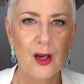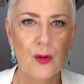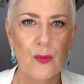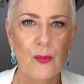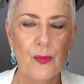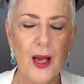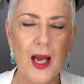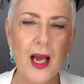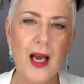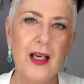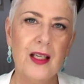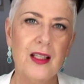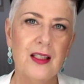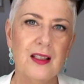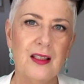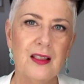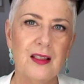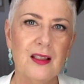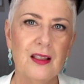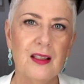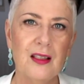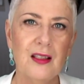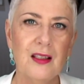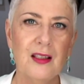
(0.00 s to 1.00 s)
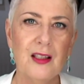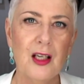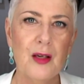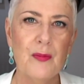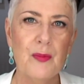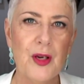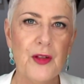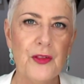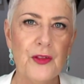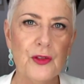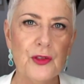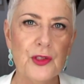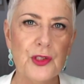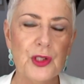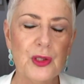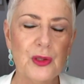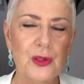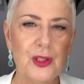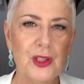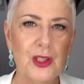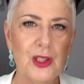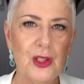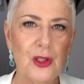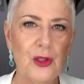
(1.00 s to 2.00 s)
back a month or
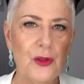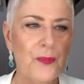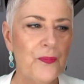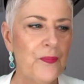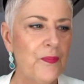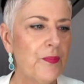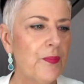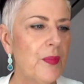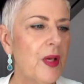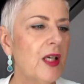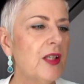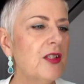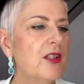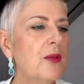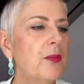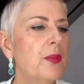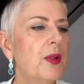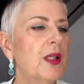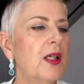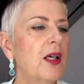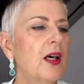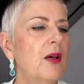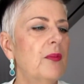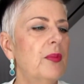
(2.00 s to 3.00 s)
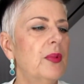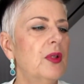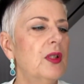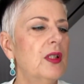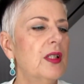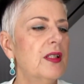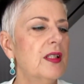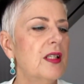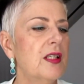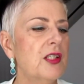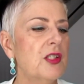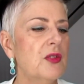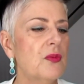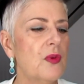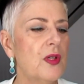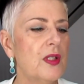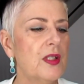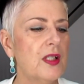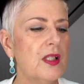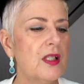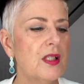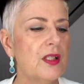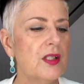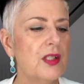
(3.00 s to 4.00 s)
so ago, picked up a couple, and this
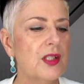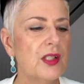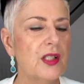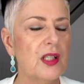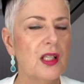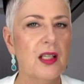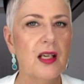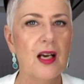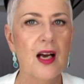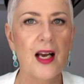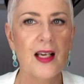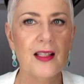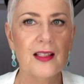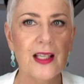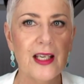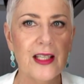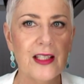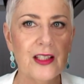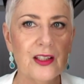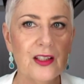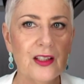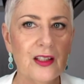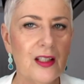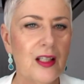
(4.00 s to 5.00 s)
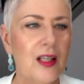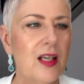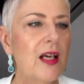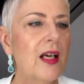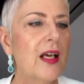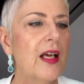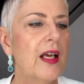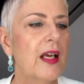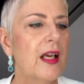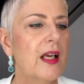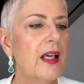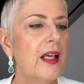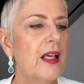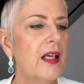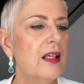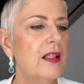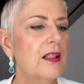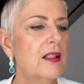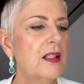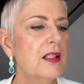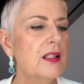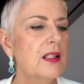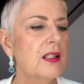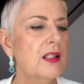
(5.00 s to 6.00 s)
one is the highlighter,
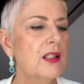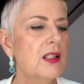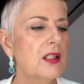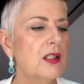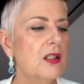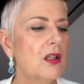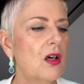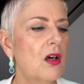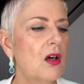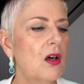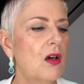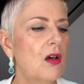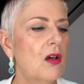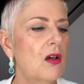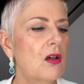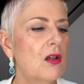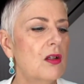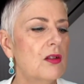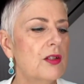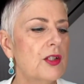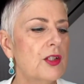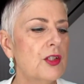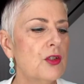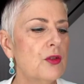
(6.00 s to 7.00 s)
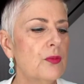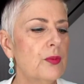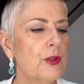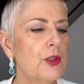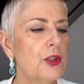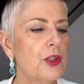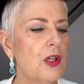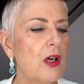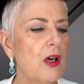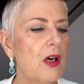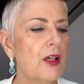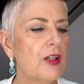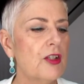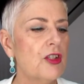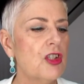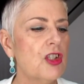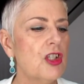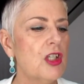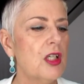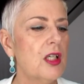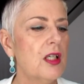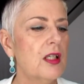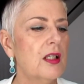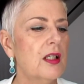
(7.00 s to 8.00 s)
and this is called Super Shock
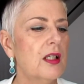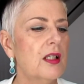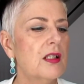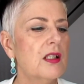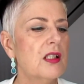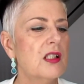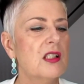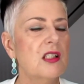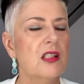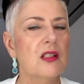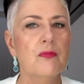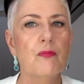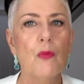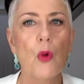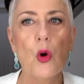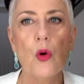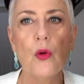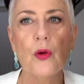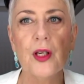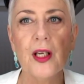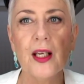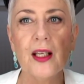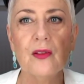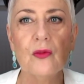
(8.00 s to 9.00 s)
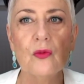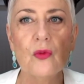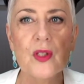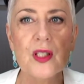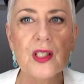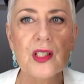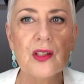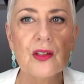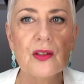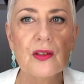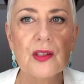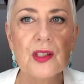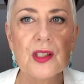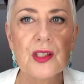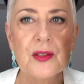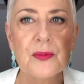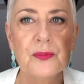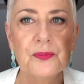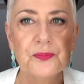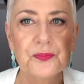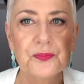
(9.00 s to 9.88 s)
Cheek. It's Smoke and Whistles.